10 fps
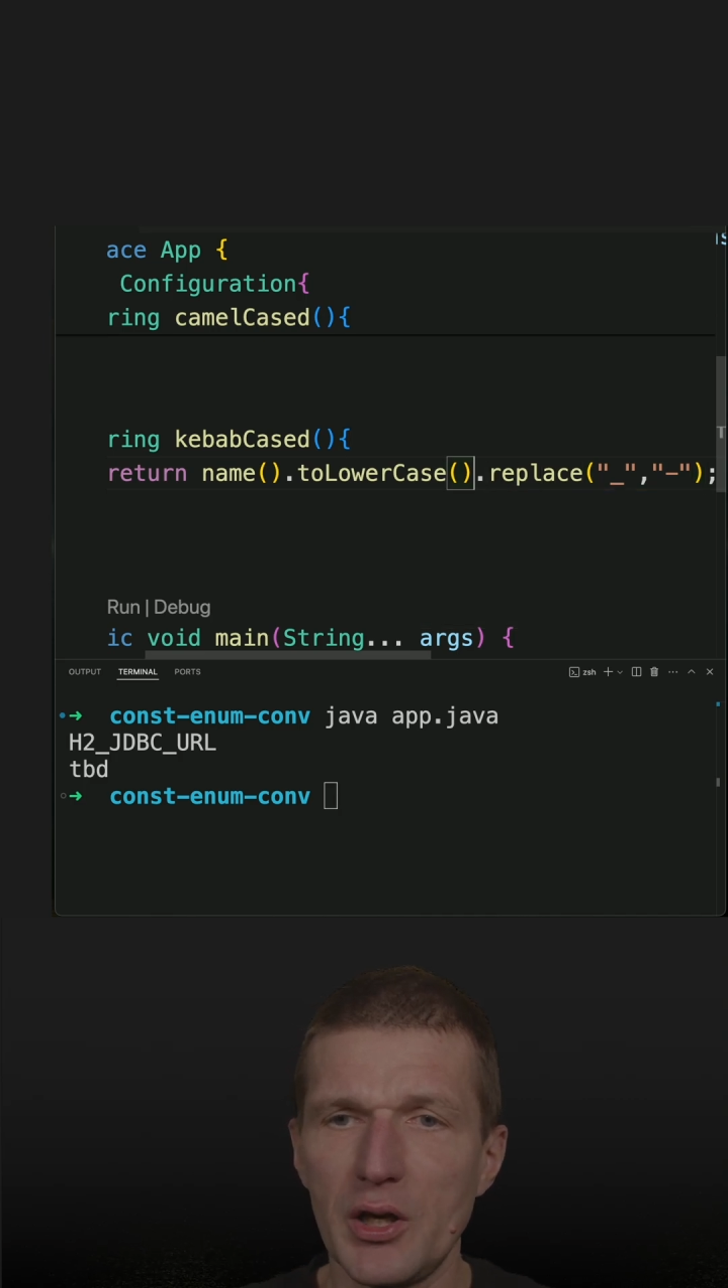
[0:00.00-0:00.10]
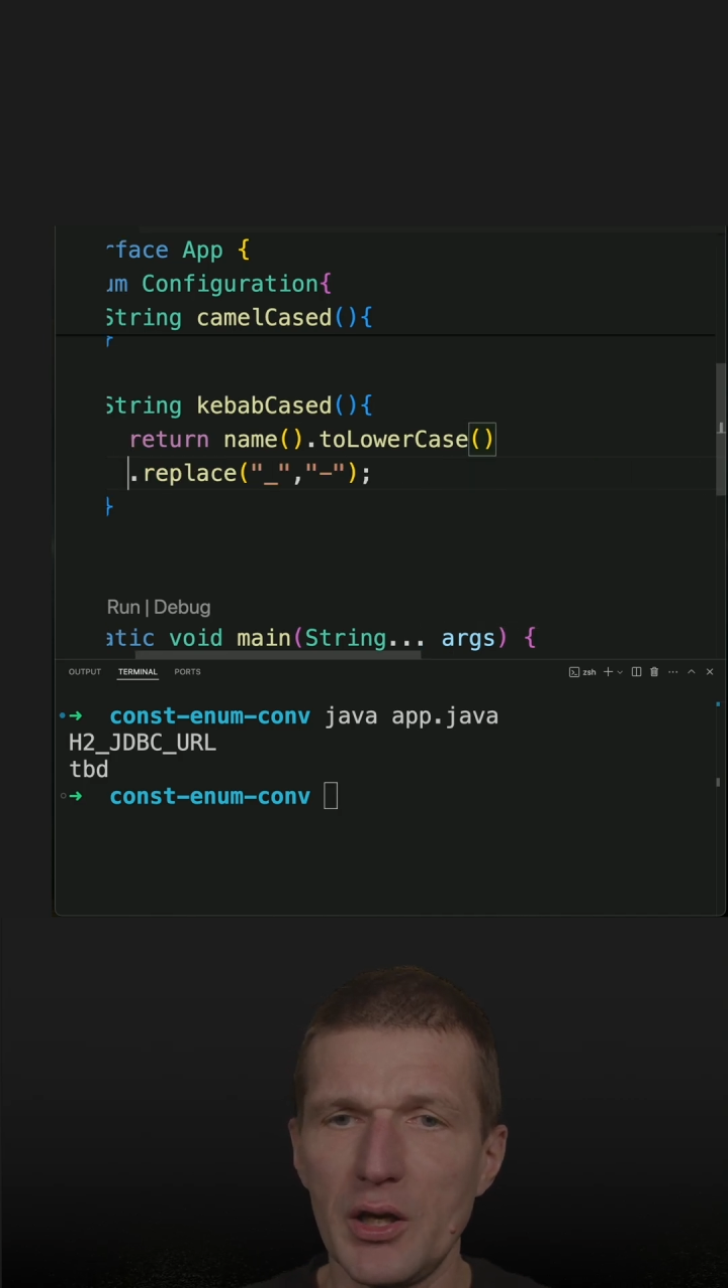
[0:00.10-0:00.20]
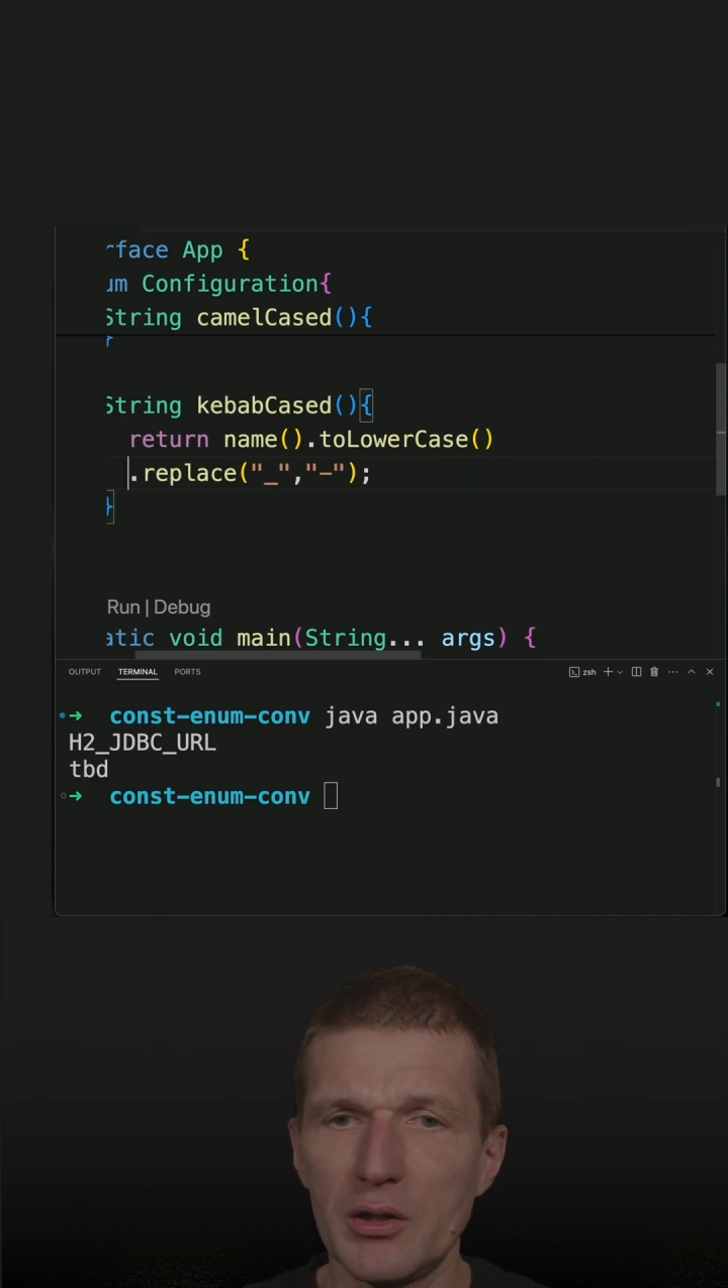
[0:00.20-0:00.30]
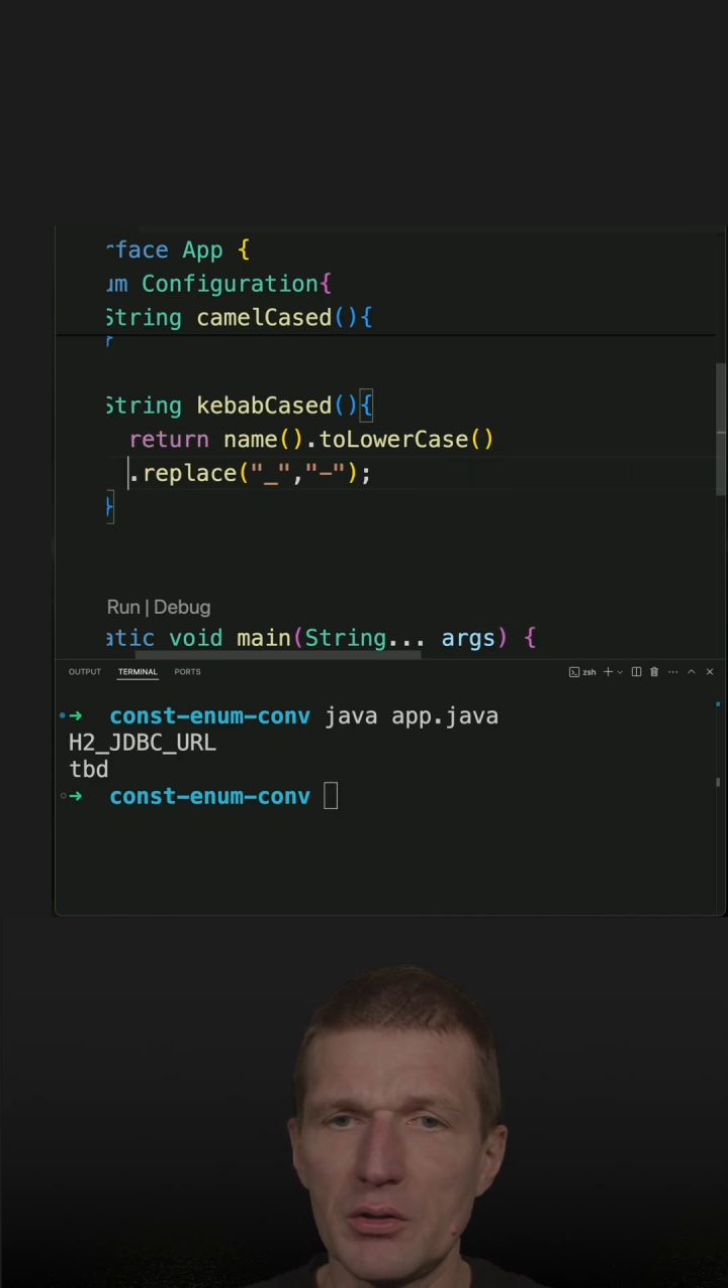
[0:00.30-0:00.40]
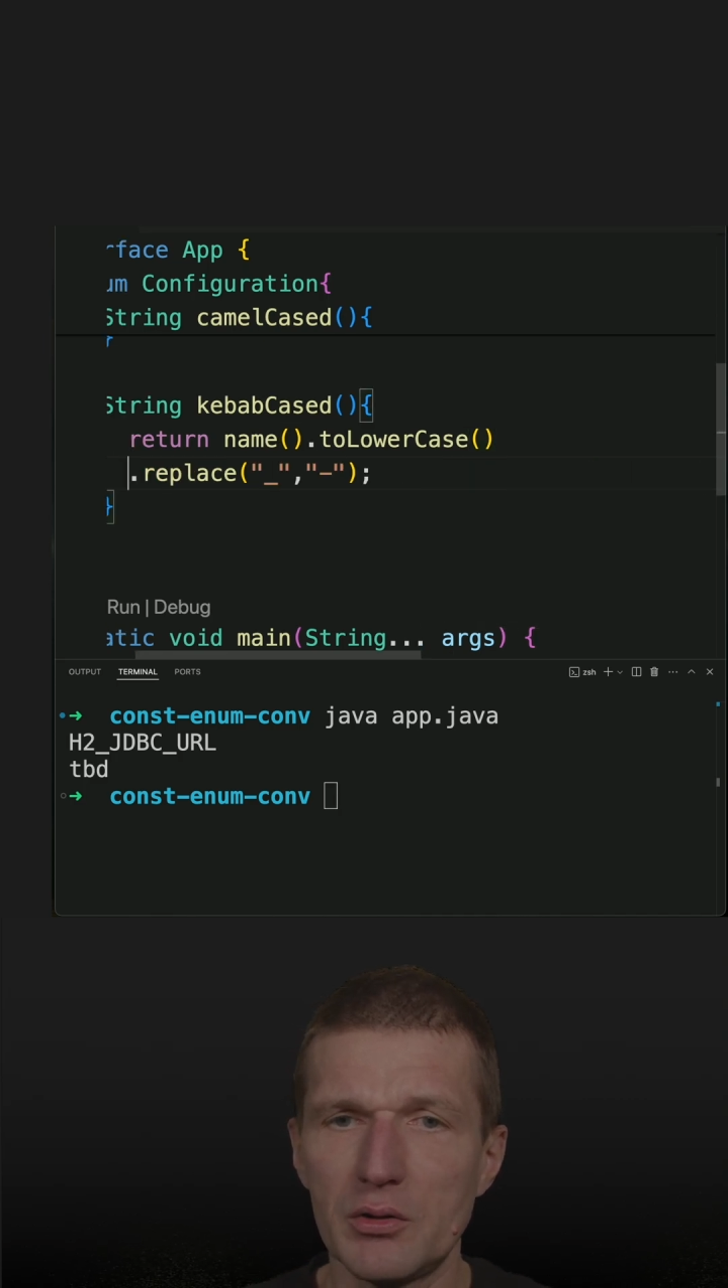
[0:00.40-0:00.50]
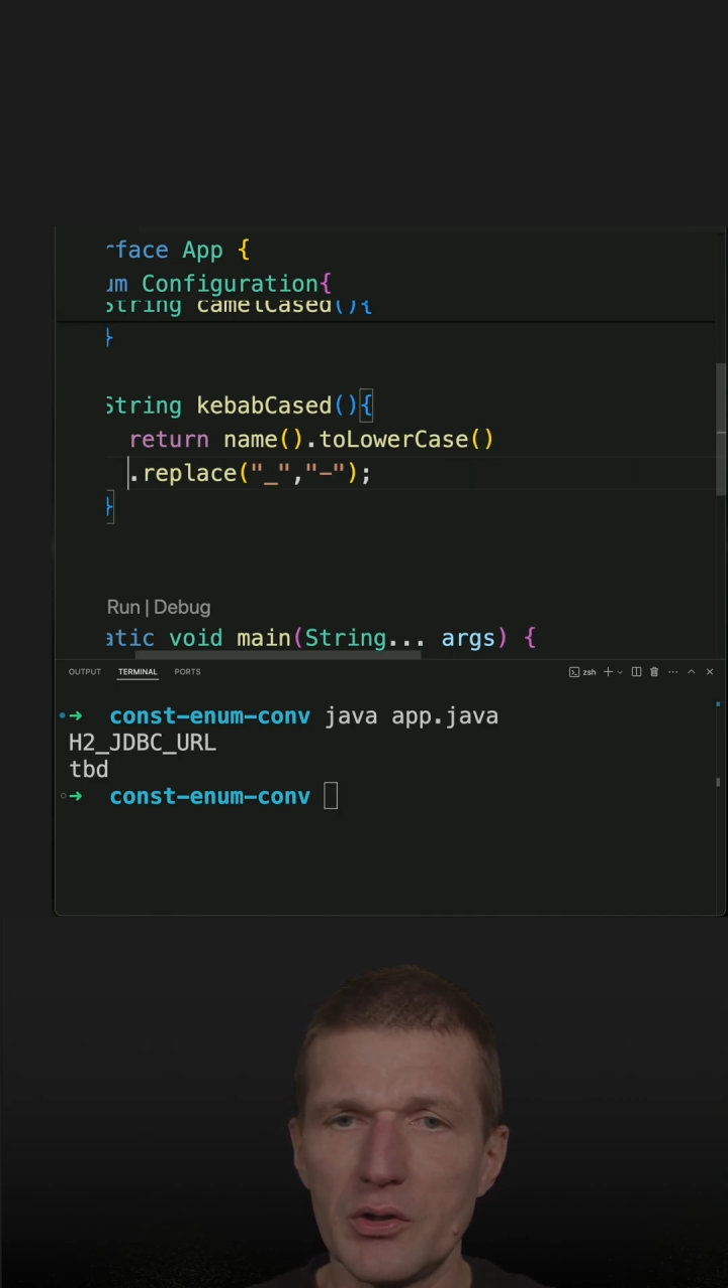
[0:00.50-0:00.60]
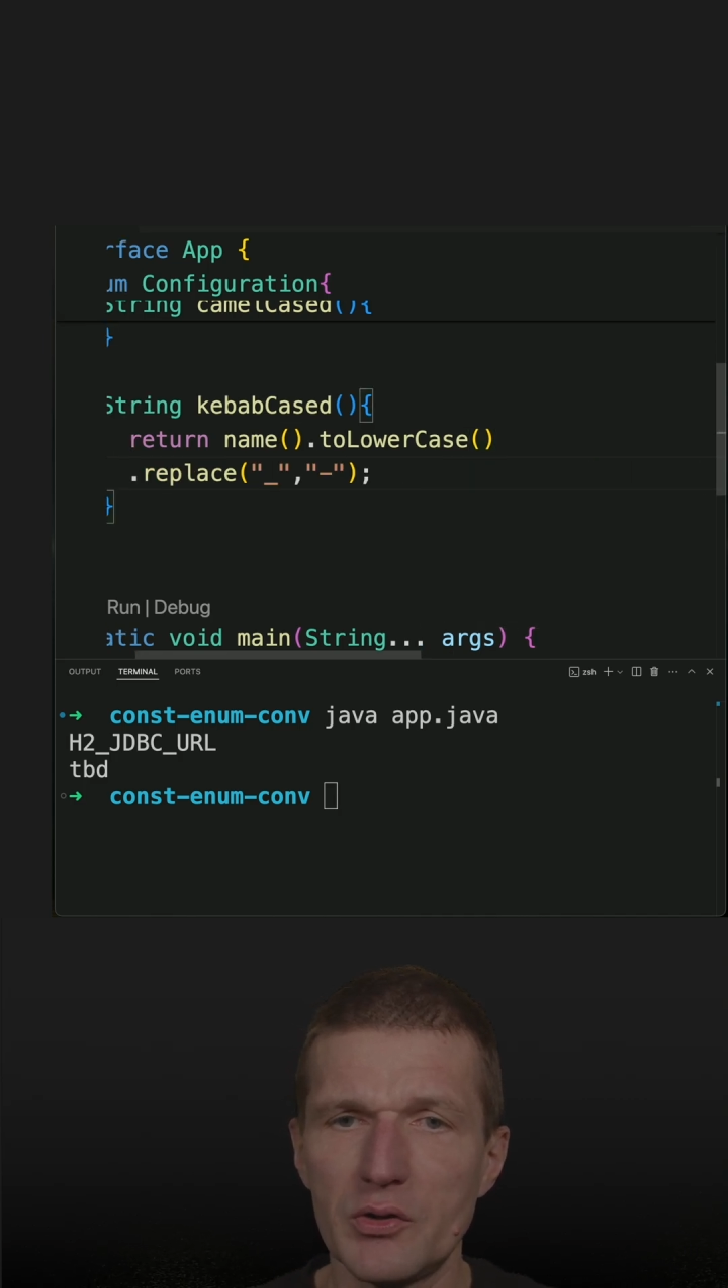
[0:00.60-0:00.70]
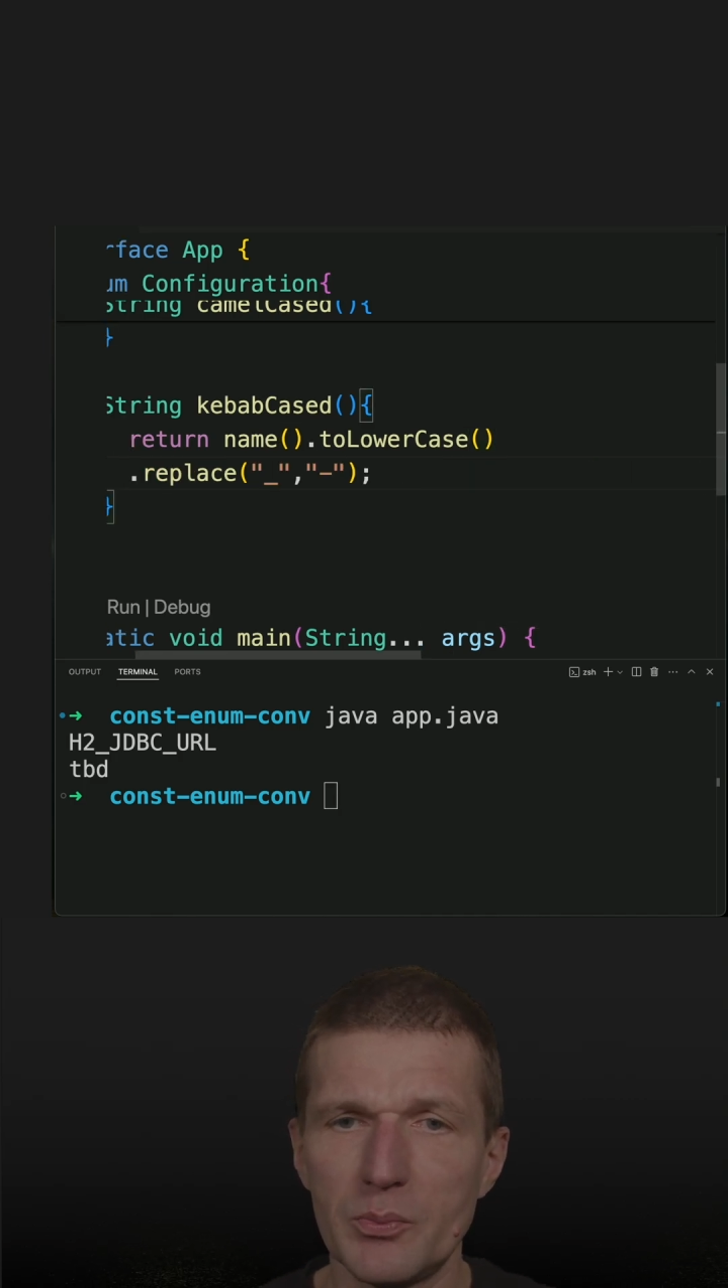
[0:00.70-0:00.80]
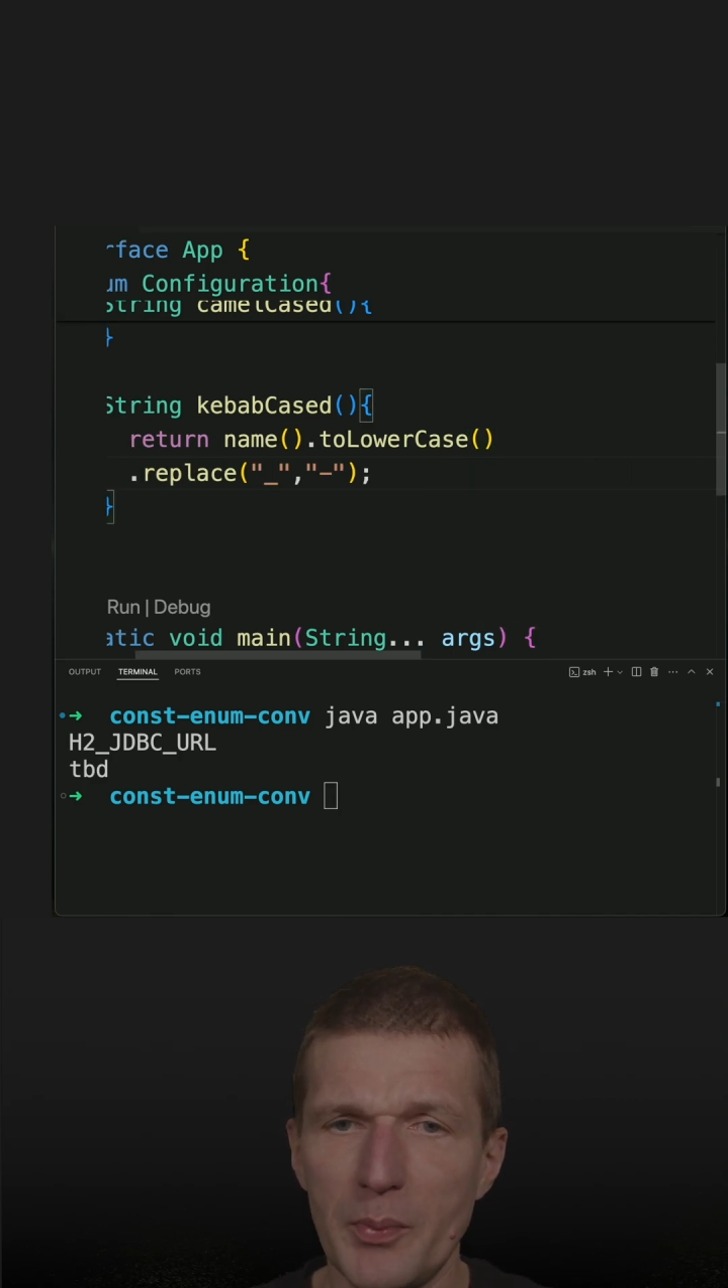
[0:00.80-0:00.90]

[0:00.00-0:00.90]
and this